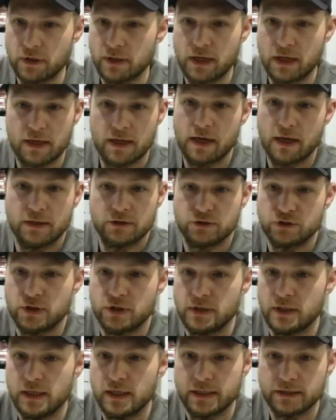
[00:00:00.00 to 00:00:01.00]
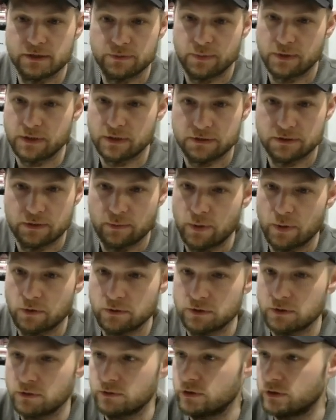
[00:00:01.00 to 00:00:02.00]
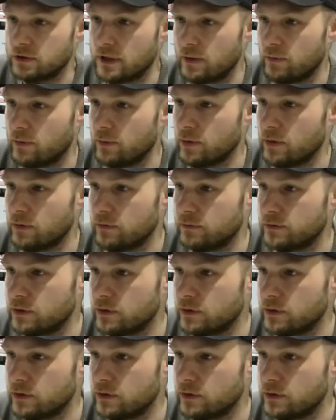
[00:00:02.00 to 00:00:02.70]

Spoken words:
I can't share any links because the post will just get removed.